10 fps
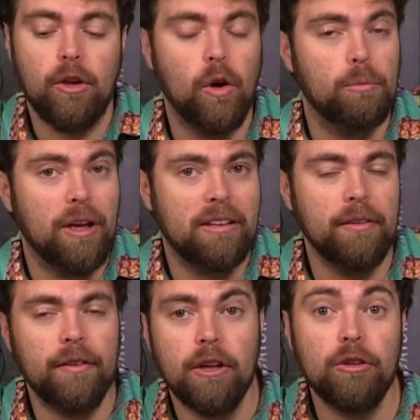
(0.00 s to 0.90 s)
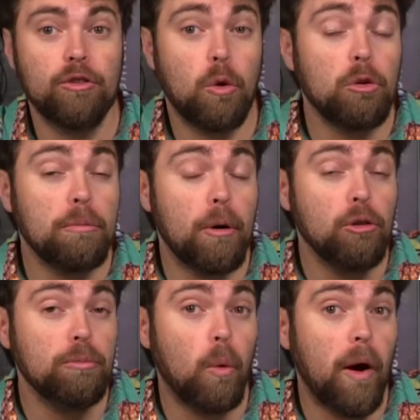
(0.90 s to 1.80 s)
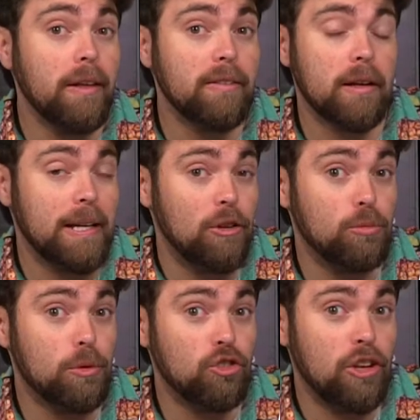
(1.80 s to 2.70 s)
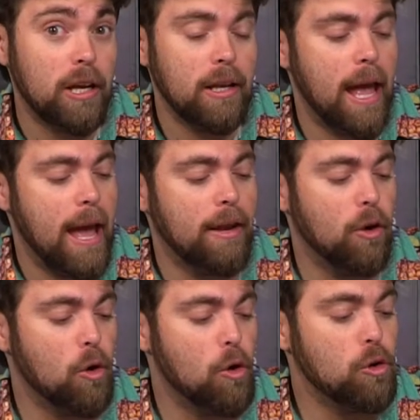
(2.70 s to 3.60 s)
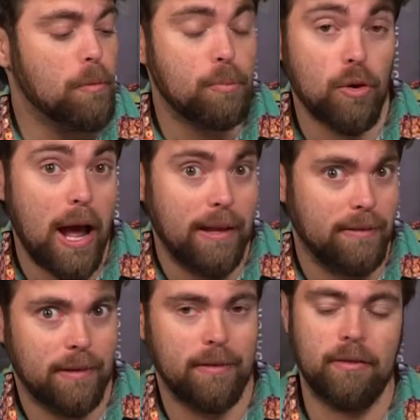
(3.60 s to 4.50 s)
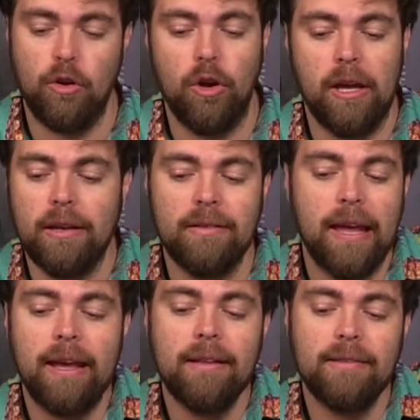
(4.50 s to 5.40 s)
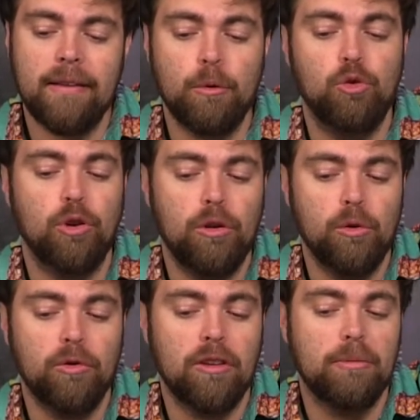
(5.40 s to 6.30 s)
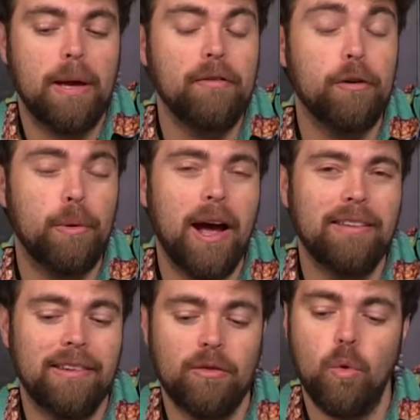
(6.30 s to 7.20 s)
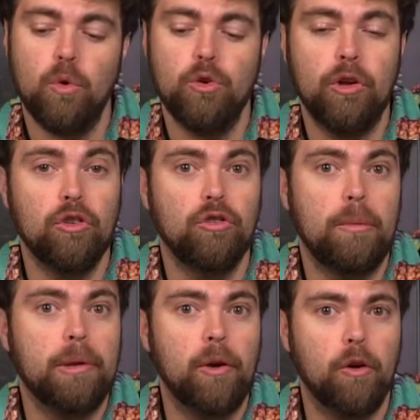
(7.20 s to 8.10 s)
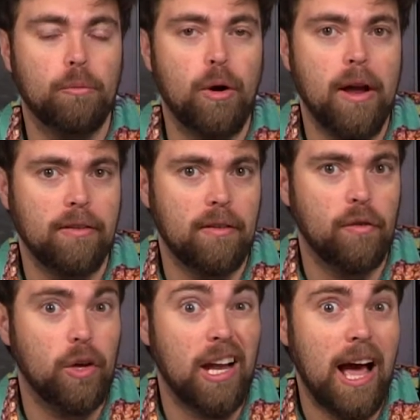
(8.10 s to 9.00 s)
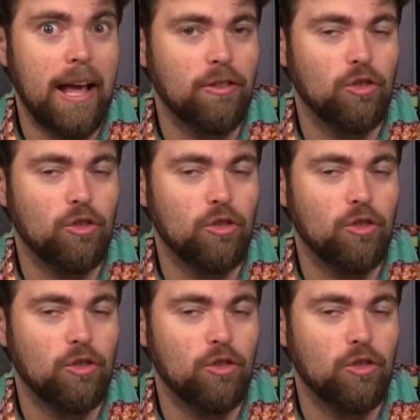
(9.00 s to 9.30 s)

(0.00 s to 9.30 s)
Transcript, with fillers: Your objective? To score the most points on each machine and earn prizes. You can get tickets, which you can use to spend for prizes, or you can just simply earn prizes if you get a high